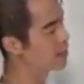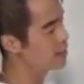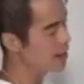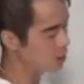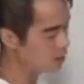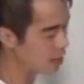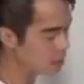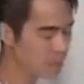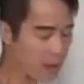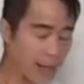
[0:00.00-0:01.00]
Now,
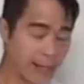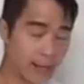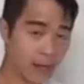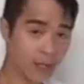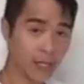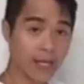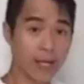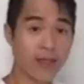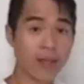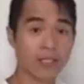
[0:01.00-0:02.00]
coming back here,
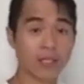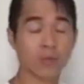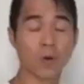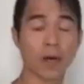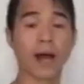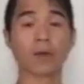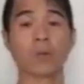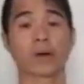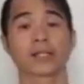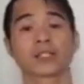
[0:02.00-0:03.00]
this is what I
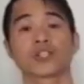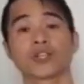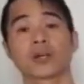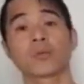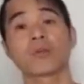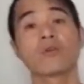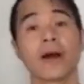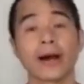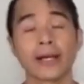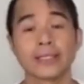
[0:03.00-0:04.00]
wanted to share with you
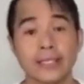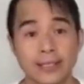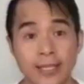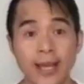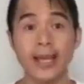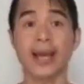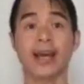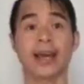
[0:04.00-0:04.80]
guys today,